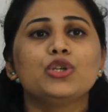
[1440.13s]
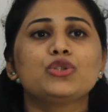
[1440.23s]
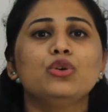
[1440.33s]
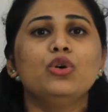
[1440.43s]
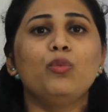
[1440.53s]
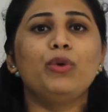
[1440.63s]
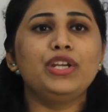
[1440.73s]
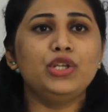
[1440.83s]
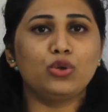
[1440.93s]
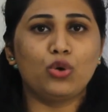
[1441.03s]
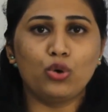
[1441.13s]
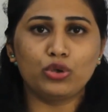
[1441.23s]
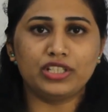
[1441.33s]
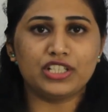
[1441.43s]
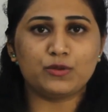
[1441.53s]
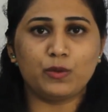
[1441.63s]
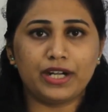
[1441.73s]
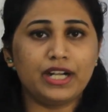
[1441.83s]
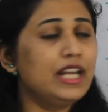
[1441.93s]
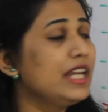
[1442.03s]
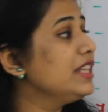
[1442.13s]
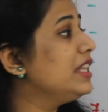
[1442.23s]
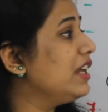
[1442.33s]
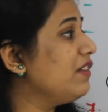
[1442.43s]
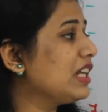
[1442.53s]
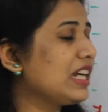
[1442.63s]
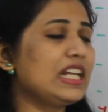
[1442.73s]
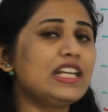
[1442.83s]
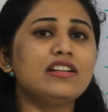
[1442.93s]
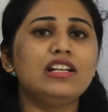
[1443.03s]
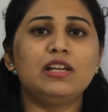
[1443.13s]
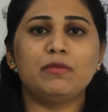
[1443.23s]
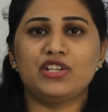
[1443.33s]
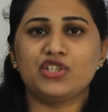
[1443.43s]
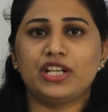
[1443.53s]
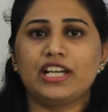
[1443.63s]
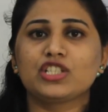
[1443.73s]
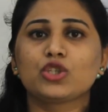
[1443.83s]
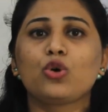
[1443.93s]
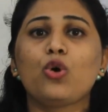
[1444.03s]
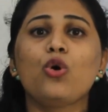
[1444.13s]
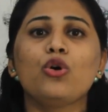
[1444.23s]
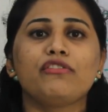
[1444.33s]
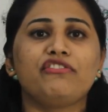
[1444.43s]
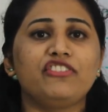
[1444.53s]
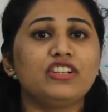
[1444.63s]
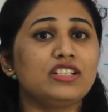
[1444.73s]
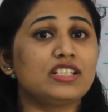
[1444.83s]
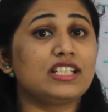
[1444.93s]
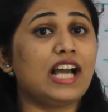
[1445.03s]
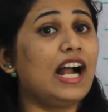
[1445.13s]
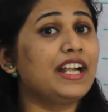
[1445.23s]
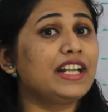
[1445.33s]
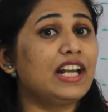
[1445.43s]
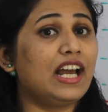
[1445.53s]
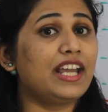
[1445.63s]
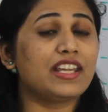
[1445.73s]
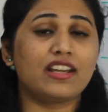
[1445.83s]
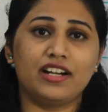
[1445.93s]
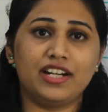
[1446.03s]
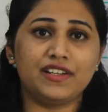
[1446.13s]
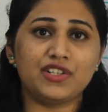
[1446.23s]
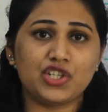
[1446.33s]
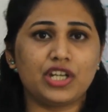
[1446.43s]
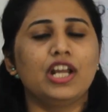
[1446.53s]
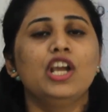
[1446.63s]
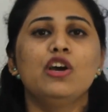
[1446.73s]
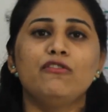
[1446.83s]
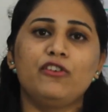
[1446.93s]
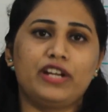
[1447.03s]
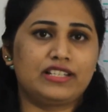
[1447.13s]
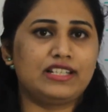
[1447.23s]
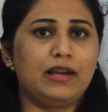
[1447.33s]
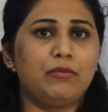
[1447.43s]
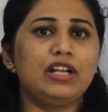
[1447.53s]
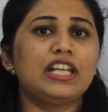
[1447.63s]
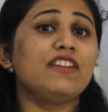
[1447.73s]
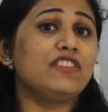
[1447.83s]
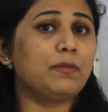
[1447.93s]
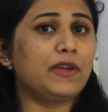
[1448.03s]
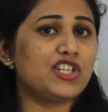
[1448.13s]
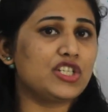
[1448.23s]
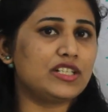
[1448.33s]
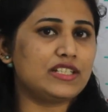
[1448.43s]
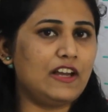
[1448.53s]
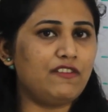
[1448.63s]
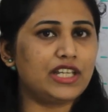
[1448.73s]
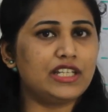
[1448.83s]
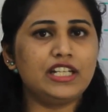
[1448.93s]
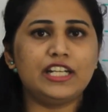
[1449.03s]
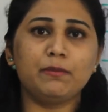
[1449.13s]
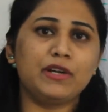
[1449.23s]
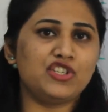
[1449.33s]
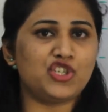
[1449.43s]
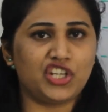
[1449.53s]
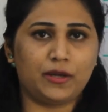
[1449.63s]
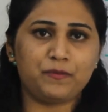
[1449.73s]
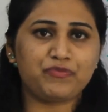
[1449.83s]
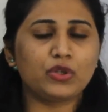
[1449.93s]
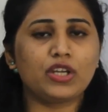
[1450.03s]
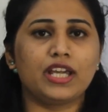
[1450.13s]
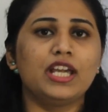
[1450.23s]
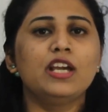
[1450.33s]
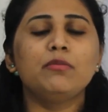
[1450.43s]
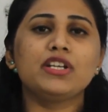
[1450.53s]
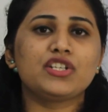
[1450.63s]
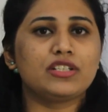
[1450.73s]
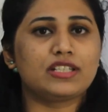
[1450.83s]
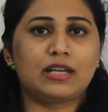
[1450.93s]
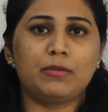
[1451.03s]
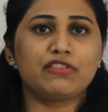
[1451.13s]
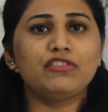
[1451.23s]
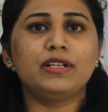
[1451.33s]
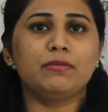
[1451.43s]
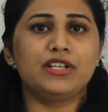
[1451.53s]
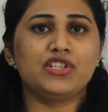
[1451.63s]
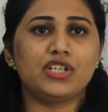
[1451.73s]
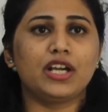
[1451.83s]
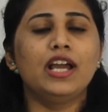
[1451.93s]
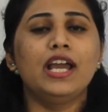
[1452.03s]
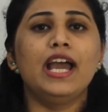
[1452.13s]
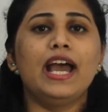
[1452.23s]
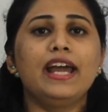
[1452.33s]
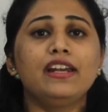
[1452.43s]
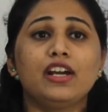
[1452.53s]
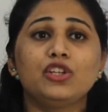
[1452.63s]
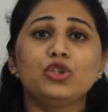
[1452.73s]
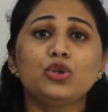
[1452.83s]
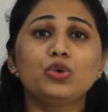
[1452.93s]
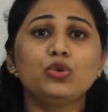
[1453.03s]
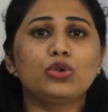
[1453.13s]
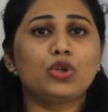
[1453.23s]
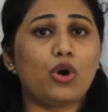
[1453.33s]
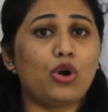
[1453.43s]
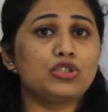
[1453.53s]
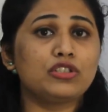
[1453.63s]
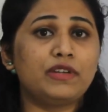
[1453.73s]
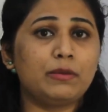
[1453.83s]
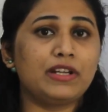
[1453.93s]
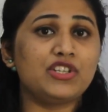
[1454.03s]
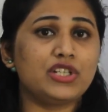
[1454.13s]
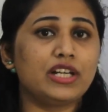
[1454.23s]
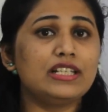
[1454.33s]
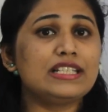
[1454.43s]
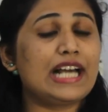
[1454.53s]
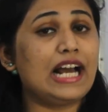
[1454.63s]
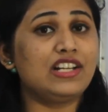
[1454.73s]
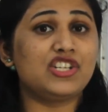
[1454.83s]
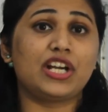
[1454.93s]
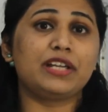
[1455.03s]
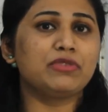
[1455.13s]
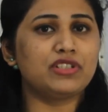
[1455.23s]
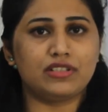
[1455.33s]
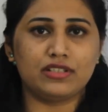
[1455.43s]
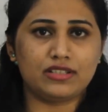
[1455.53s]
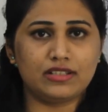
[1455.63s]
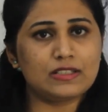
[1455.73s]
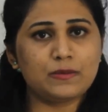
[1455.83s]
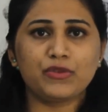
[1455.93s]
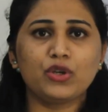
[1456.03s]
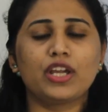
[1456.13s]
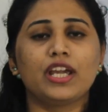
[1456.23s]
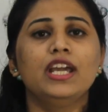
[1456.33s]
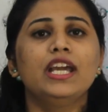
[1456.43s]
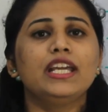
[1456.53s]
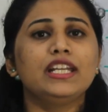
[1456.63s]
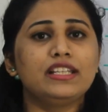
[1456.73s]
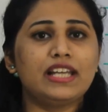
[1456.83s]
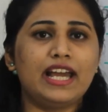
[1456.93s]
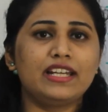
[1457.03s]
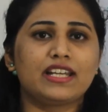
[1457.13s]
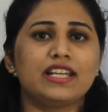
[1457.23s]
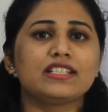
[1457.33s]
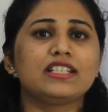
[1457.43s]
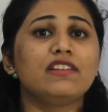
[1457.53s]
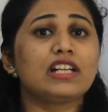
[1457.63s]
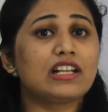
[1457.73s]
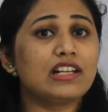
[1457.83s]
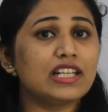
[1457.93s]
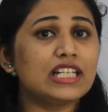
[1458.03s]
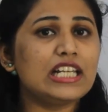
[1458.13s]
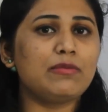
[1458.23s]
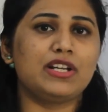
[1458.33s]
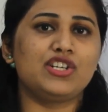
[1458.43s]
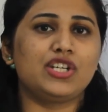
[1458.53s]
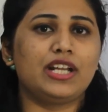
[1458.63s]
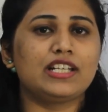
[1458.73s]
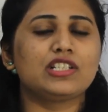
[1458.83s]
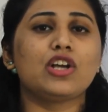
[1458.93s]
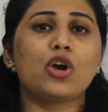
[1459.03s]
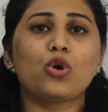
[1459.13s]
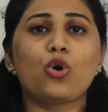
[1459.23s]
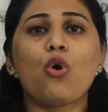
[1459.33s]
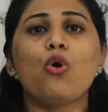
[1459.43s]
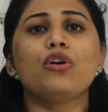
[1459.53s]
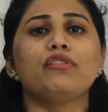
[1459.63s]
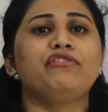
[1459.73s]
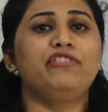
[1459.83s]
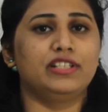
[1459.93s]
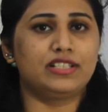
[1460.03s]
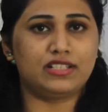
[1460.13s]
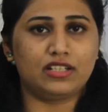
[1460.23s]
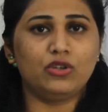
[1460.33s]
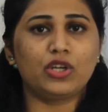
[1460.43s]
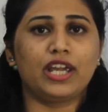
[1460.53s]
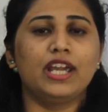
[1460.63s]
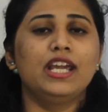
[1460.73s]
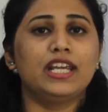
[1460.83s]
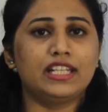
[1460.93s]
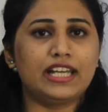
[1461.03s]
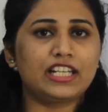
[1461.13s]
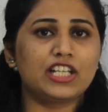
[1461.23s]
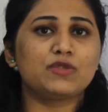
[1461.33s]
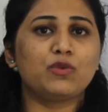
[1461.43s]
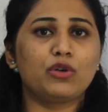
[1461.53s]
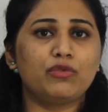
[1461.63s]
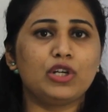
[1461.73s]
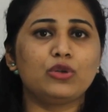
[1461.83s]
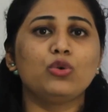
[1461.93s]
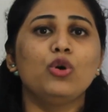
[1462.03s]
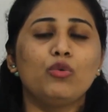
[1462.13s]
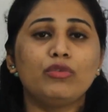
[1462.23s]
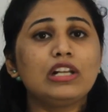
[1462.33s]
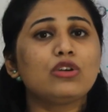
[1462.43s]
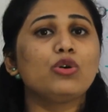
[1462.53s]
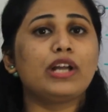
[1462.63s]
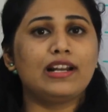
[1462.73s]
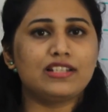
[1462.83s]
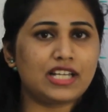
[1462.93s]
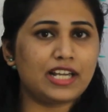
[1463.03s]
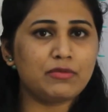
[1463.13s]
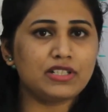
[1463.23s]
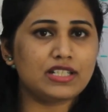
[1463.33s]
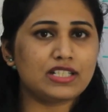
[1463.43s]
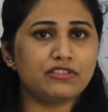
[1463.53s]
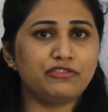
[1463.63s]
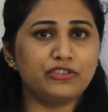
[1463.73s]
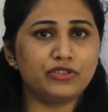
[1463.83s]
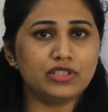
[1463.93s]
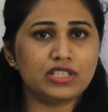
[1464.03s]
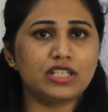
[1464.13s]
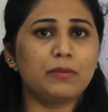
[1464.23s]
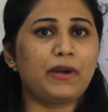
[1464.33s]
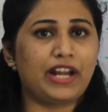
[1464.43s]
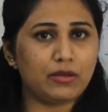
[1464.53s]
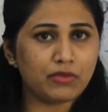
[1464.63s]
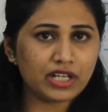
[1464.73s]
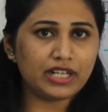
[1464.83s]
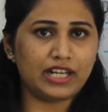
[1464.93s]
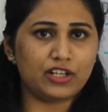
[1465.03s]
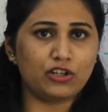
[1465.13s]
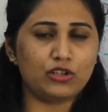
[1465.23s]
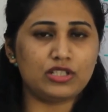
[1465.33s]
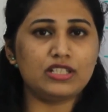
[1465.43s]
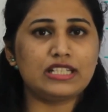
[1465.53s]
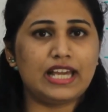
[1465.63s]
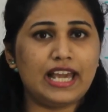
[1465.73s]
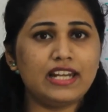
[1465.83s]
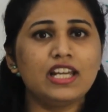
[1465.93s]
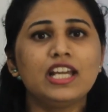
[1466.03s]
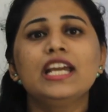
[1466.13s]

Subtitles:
so when you code this one, they will clearly mention as code first the underlying condition. For example, if the patient is having any dementia, okay, patient is coming for dementia, and the root cause of dementia is Alzheimer's disease. Okay, in that case, they will clearly mention as code first. Okay, in that case, what we'll do? We'll code Alzheimer's as the first primary diagnosis and